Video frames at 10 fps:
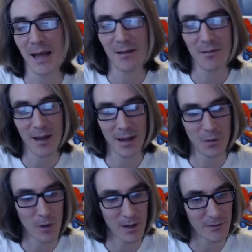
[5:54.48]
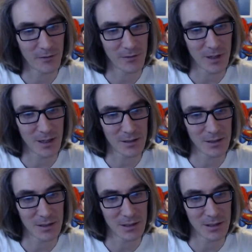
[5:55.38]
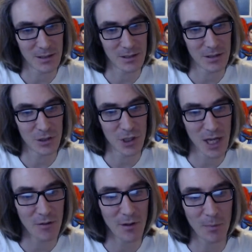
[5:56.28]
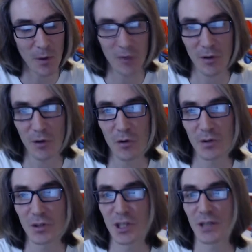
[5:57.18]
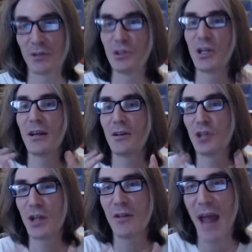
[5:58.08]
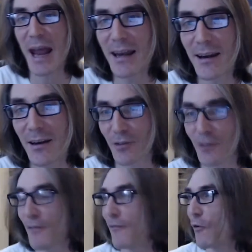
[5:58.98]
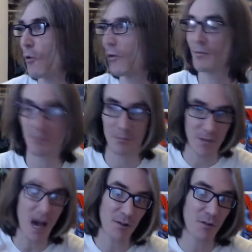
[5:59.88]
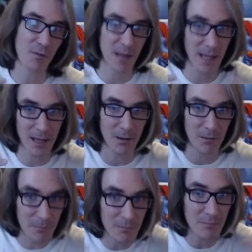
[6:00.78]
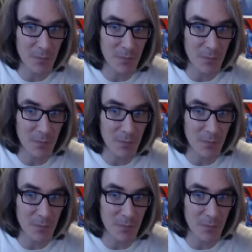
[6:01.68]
My dad's second wife, she's the person. She's hated us for us being.